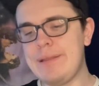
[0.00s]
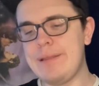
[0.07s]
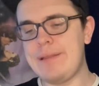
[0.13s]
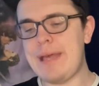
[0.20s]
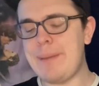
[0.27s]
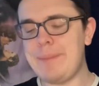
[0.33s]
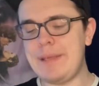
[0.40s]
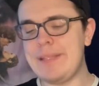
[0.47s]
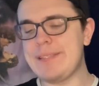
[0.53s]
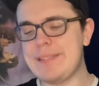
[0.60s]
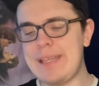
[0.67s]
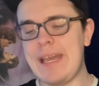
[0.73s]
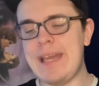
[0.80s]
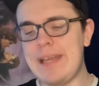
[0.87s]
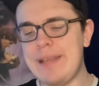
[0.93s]
That being
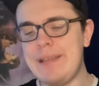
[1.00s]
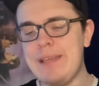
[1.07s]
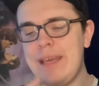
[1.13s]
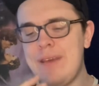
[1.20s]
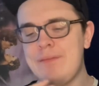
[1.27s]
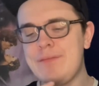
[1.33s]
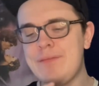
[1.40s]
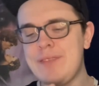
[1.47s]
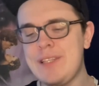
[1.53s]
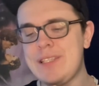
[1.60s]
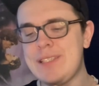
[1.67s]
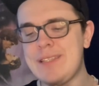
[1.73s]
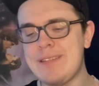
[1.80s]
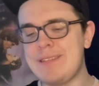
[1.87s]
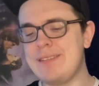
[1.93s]
said, if this
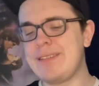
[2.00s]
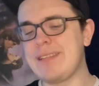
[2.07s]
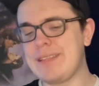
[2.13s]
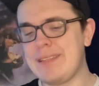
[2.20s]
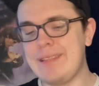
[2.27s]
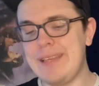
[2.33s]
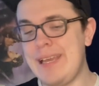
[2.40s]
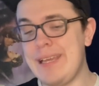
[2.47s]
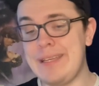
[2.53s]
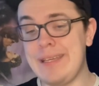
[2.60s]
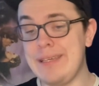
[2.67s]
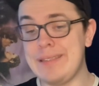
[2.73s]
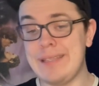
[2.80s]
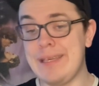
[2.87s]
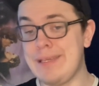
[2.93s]
doesn't stick the
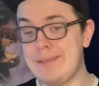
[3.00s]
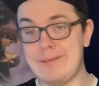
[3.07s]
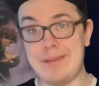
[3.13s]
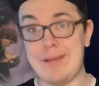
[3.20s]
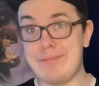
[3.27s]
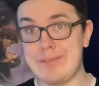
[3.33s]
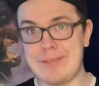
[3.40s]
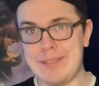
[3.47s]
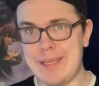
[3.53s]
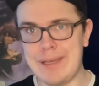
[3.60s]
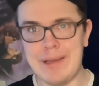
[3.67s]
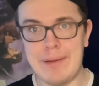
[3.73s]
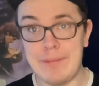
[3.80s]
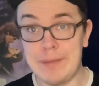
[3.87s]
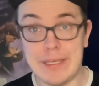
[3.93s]
landing, then I'm just
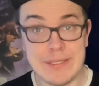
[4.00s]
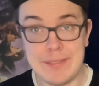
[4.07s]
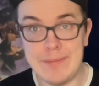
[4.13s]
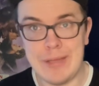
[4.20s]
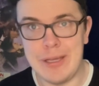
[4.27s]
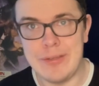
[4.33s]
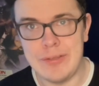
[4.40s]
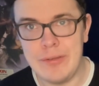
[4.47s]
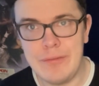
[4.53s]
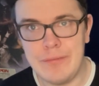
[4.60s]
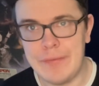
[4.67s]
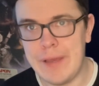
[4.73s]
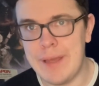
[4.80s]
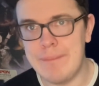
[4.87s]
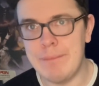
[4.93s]
like, I guess I'm not a Dune
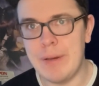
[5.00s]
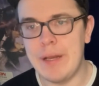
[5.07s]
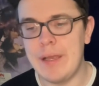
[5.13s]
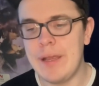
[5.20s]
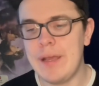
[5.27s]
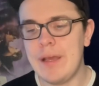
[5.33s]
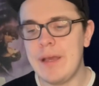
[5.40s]
fan, but